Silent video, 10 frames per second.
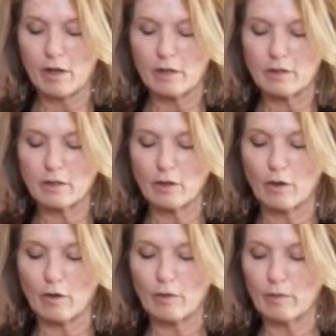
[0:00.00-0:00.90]

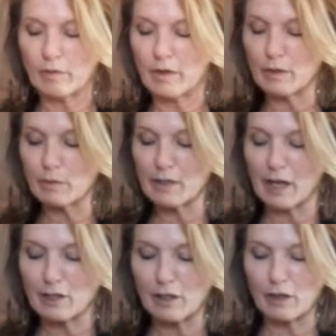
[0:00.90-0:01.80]
So this was
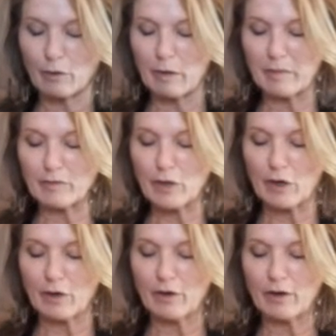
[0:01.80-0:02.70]
actually the cream of
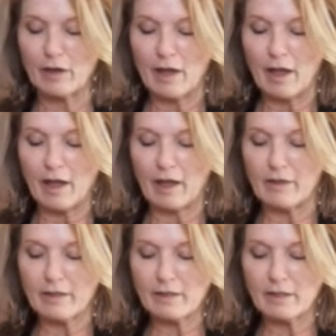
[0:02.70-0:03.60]
tartar and
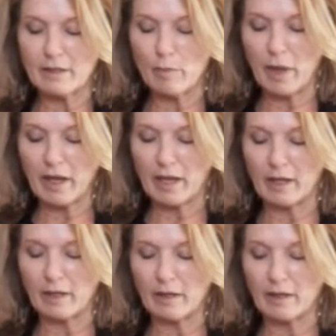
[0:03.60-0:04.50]
this is the
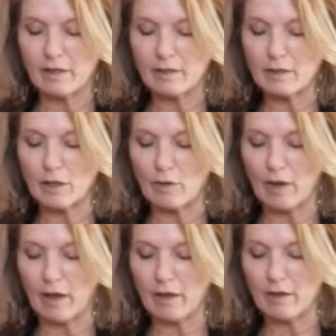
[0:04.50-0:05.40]
baking
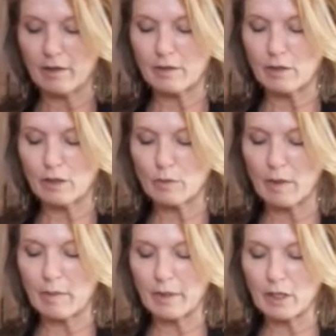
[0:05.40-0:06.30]
soda. So I just
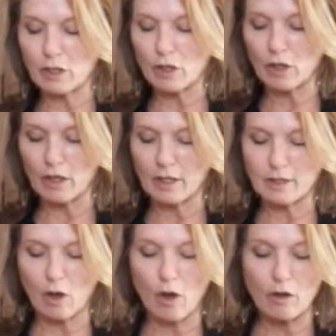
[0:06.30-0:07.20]
want to make sure
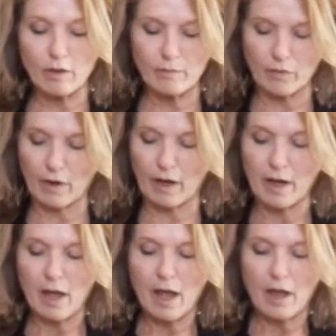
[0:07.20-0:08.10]
it's all clump free.
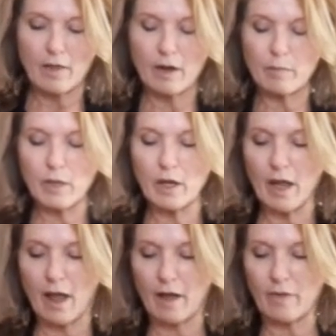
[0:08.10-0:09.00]
And then I'm going
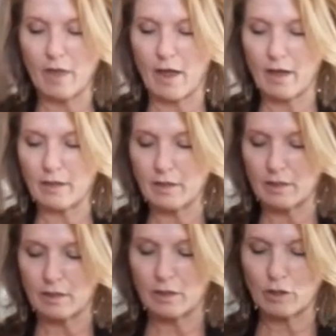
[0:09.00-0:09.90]
to add that
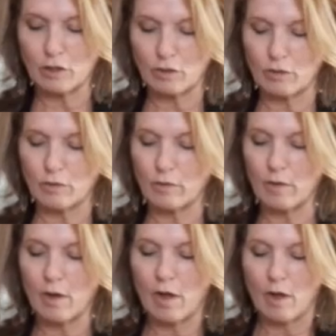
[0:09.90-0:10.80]

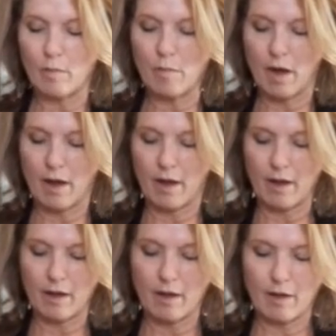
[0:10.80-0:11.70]
to
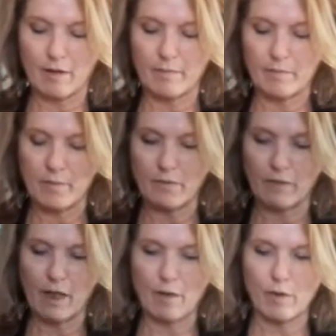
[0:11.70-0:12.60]
my
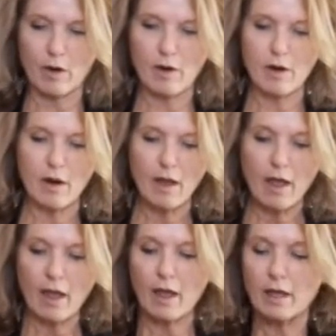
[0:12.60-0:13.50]
flour
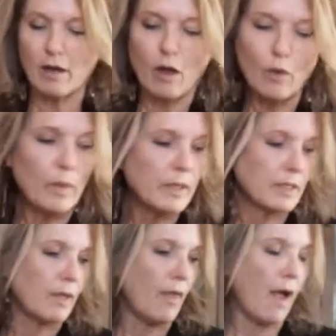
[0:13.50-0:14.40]
and I'll
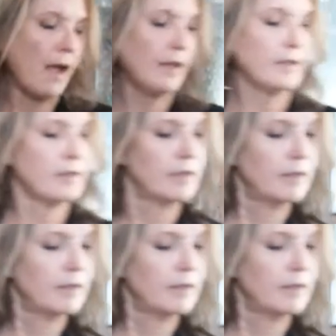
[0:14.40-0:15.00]
whisk that